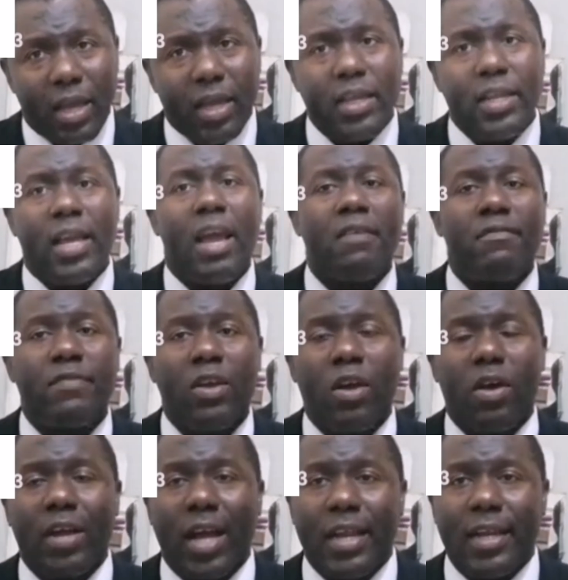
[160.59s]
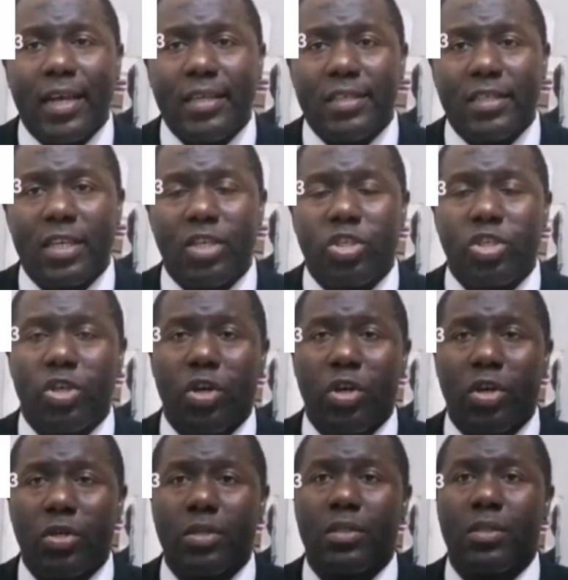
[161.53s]
in every
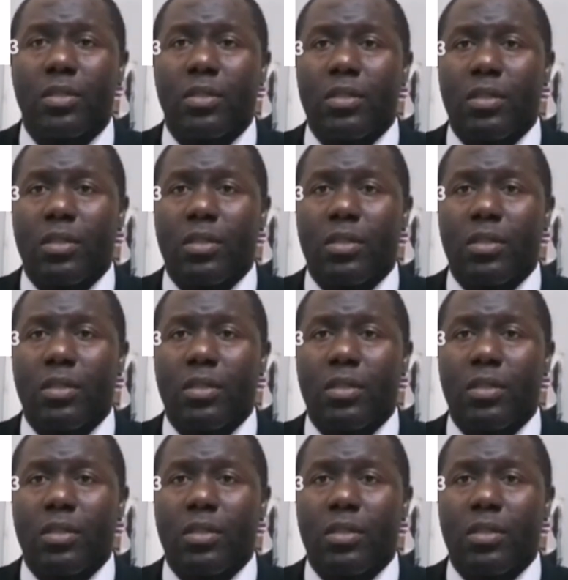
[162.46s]
organization